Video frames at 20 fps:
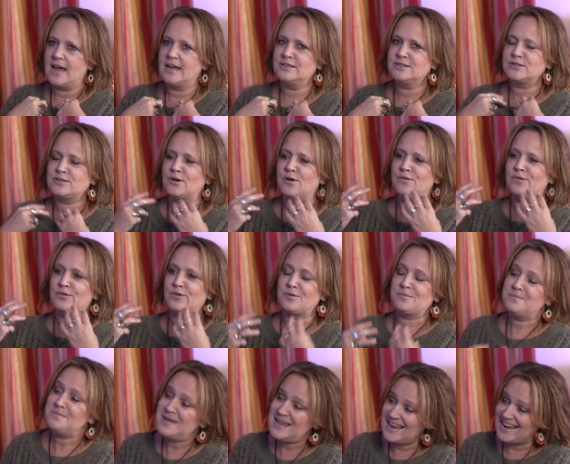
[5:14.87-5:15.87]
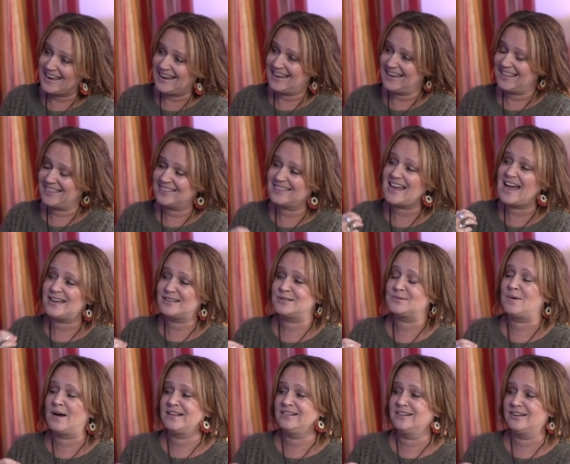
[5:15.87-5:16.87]
And so for me,
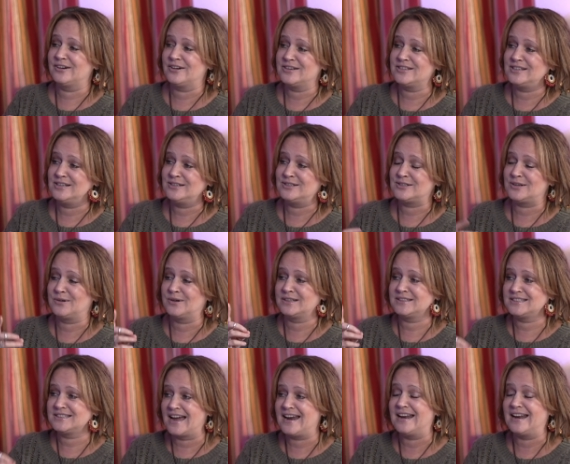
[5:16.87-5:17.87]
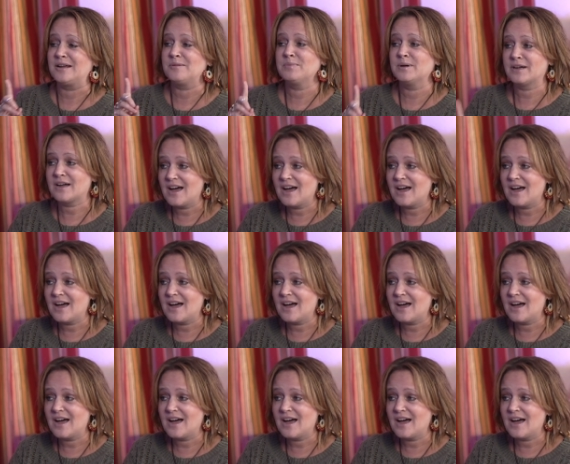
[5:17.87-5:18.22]
that's why literacy is so exciting mm.